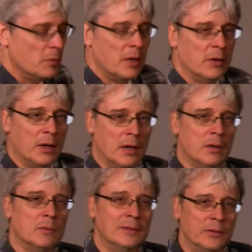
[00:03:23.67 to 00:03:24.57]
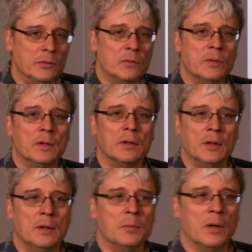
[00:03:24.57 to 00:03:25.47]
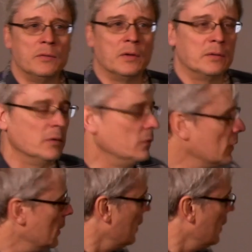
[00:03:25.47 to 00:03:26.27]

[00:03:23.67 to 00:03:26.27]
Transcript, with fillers: no matter how interesting a project is,